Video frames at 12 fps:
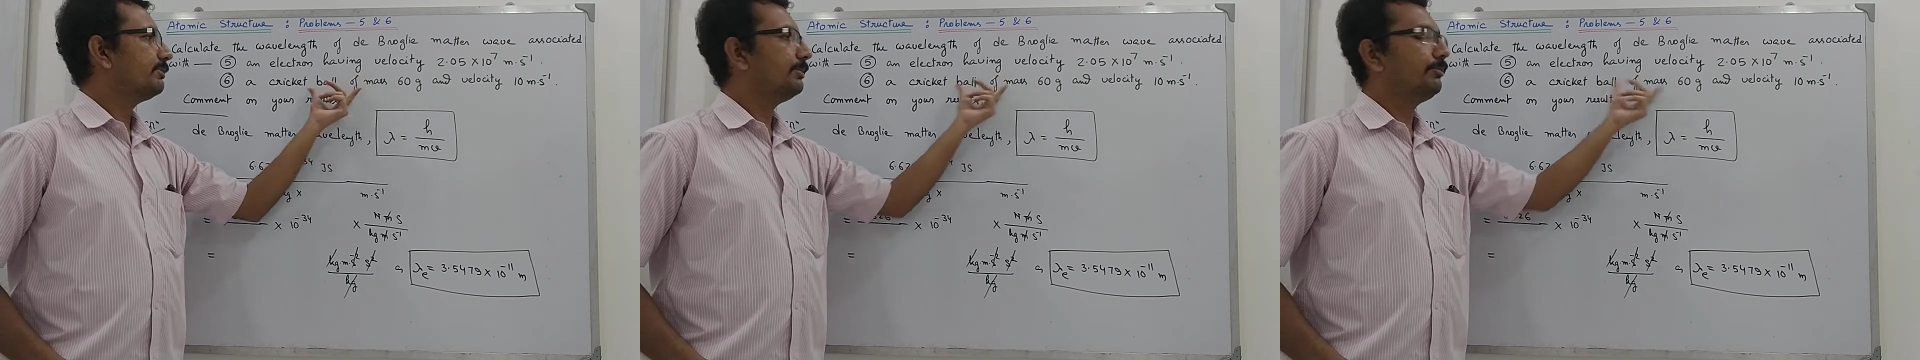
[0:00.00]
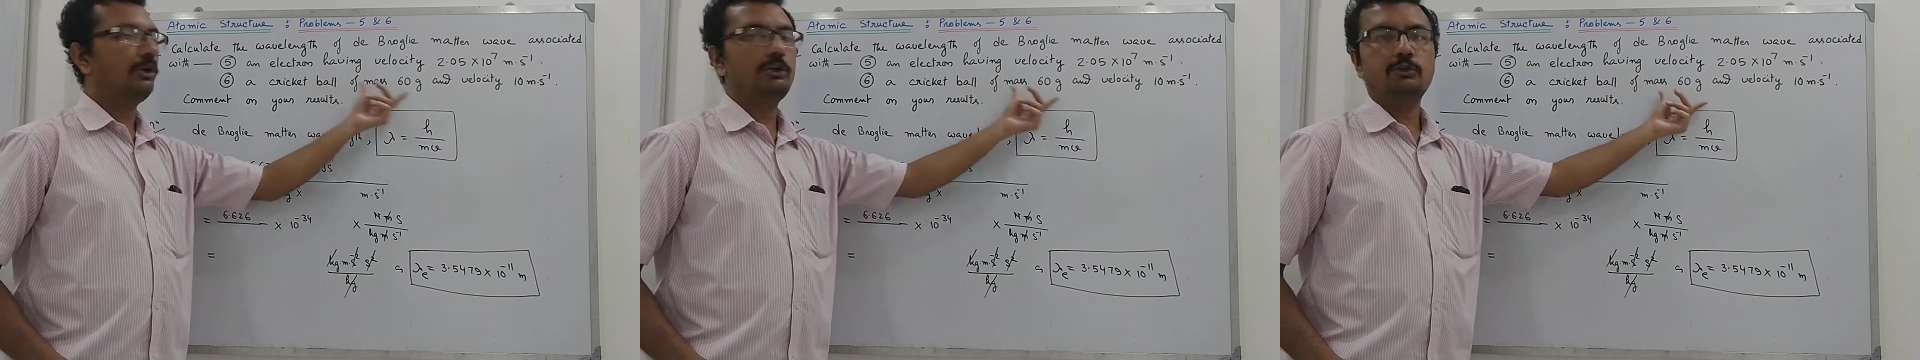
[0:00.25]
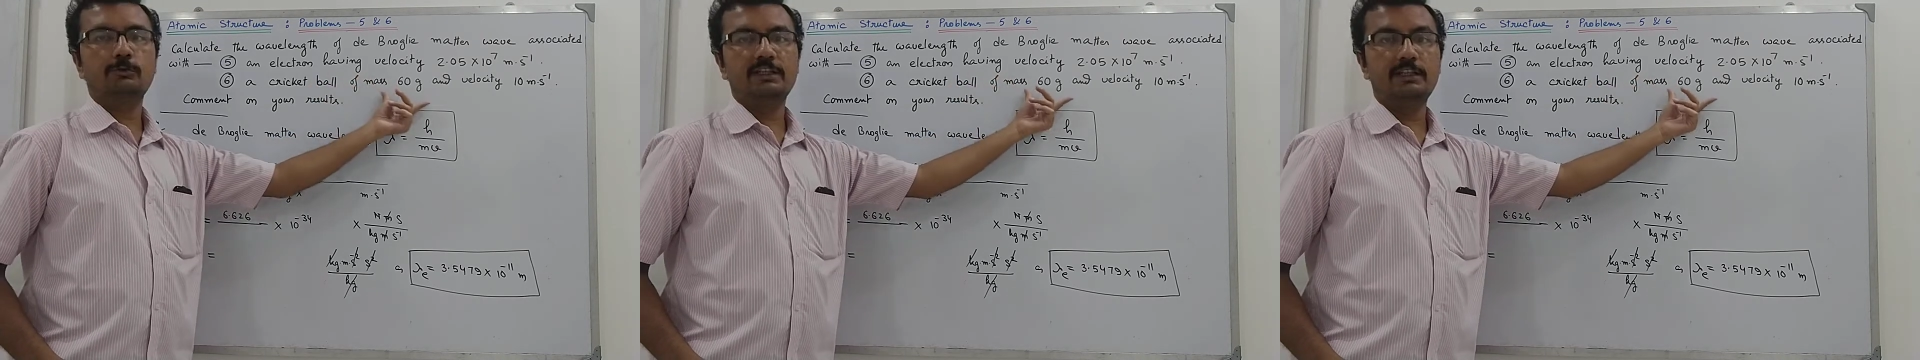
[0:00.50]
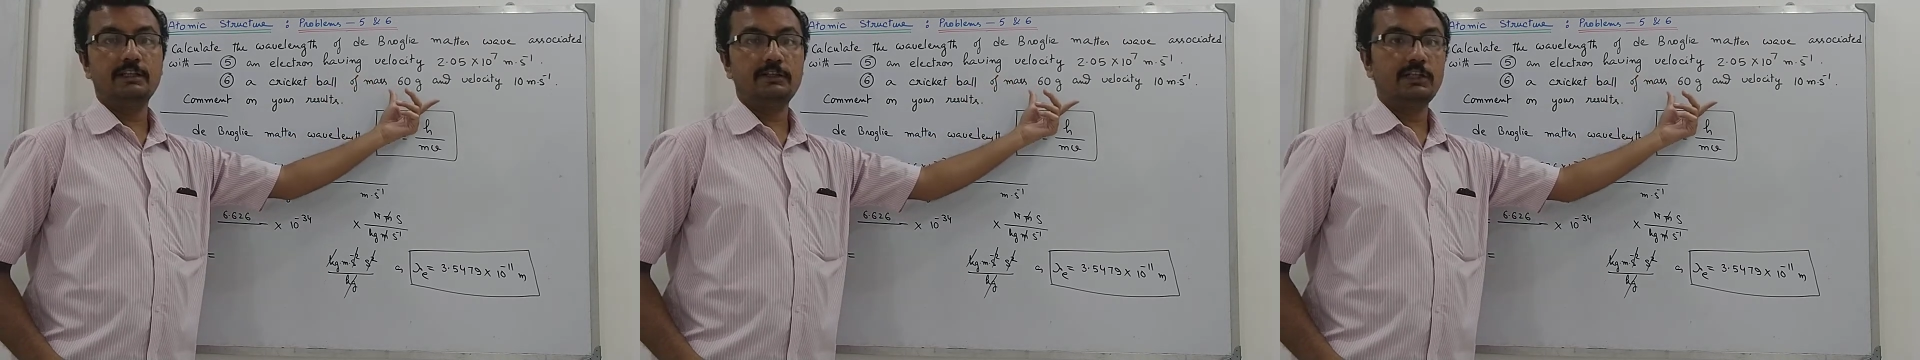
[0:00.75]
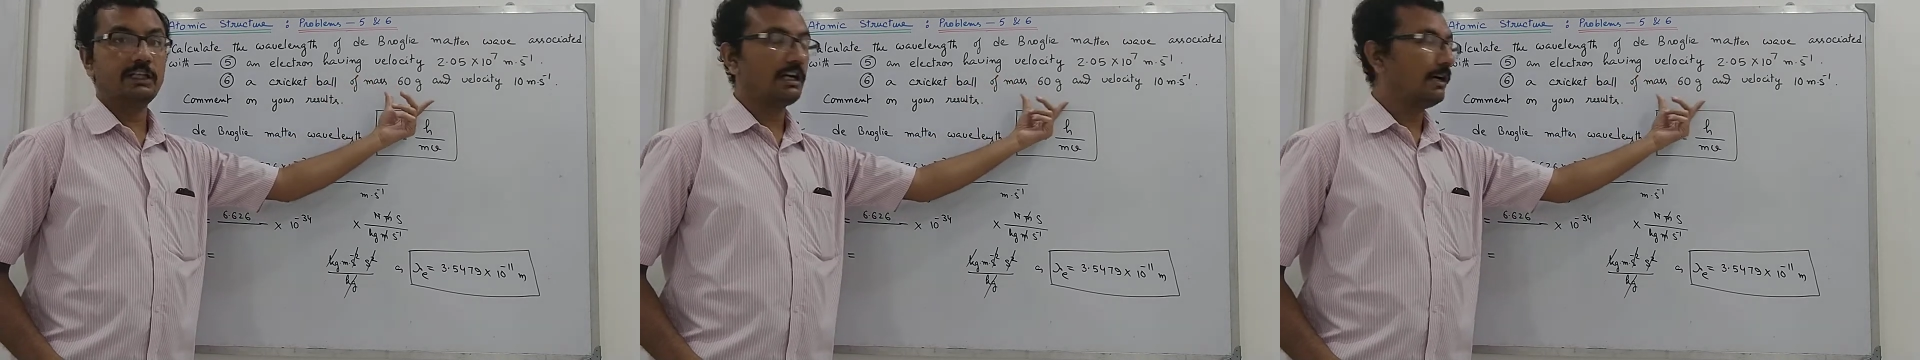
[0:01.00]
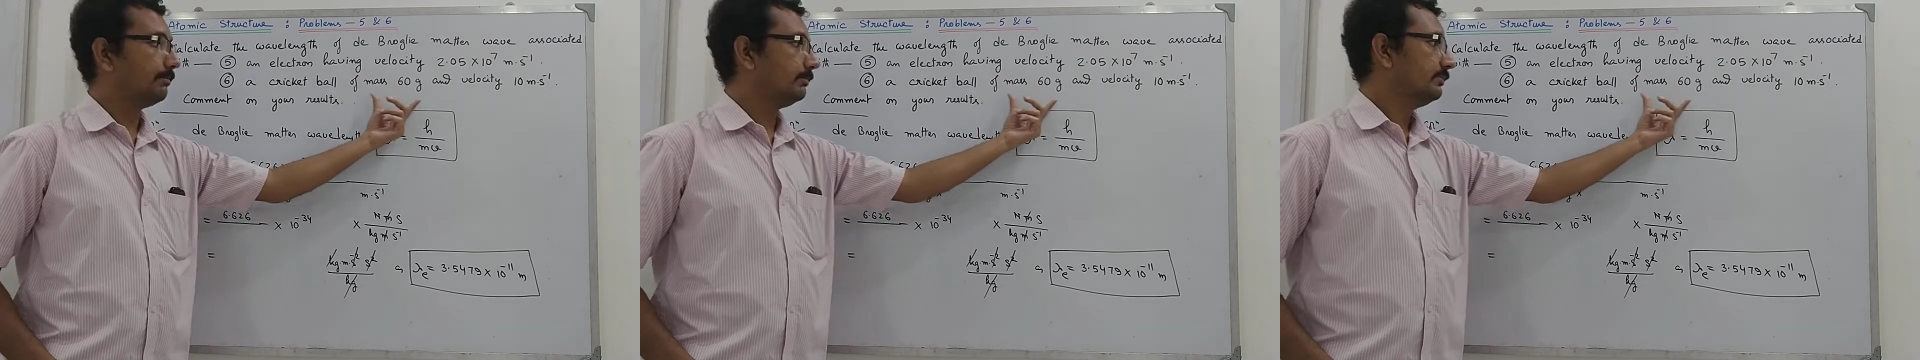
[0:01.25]
of the ball to be 60
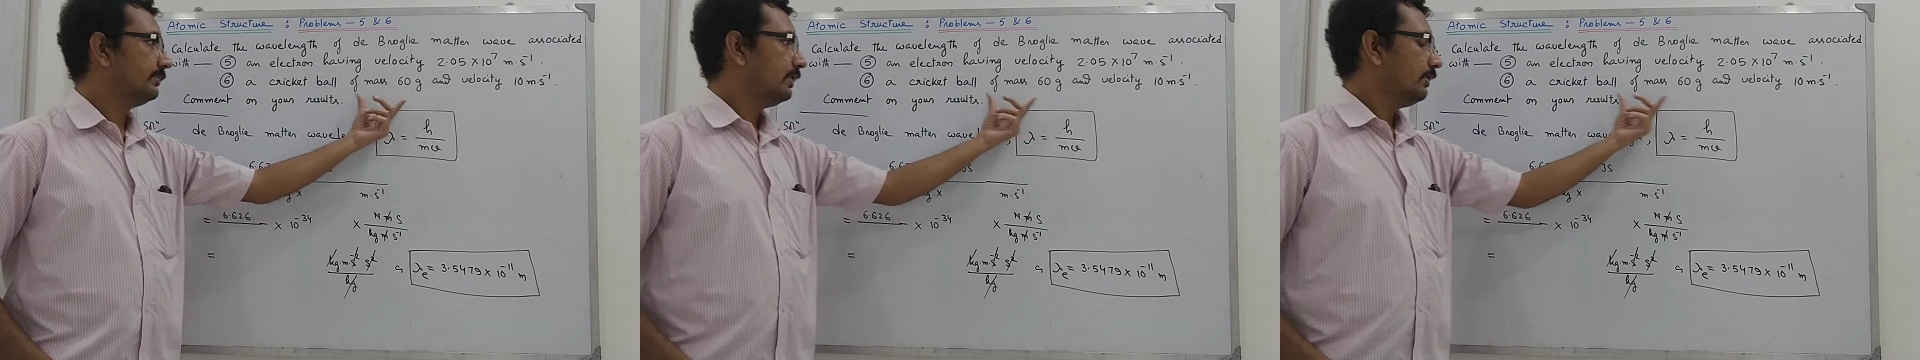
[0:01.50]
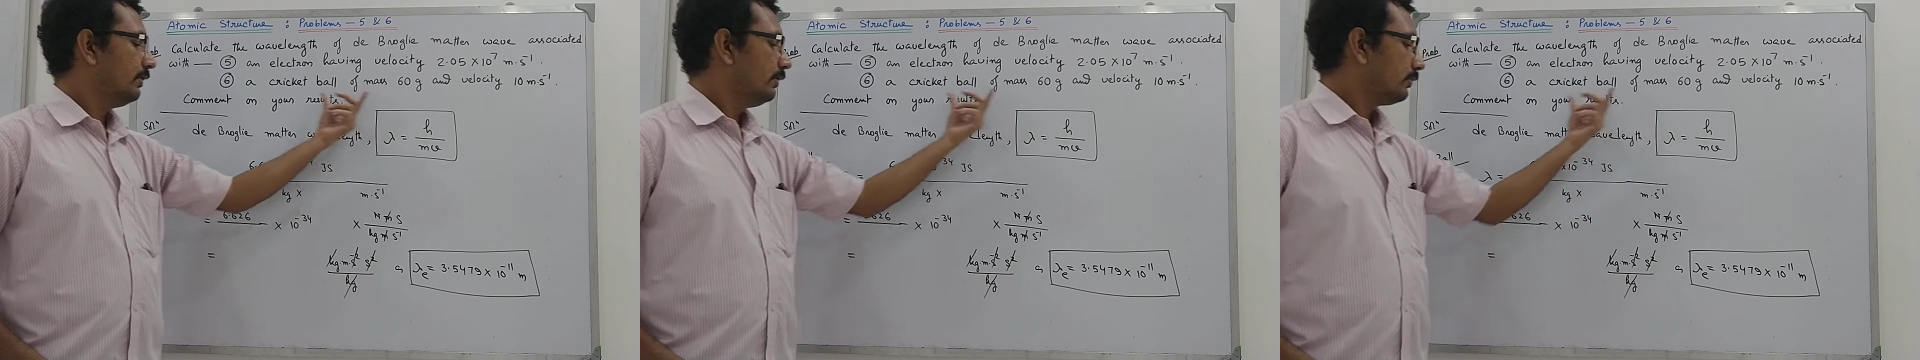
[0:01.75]
gram.